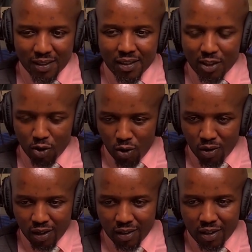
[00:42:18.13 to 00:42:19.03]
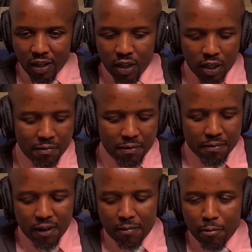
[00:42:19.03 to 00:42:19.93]
It's wrong. If
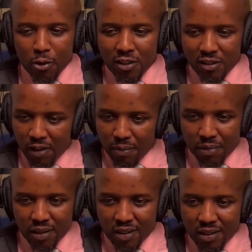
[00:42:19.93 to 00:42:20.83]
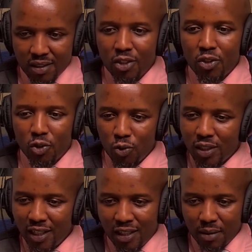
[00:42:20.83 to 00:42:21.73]
a phone is refurbished, you should
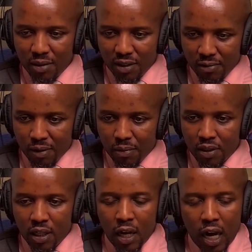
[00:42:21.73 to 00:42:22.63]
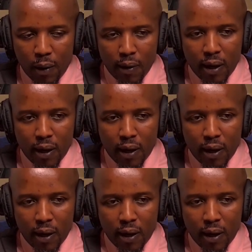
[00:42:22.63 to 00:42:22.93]
tell them it's refurbished.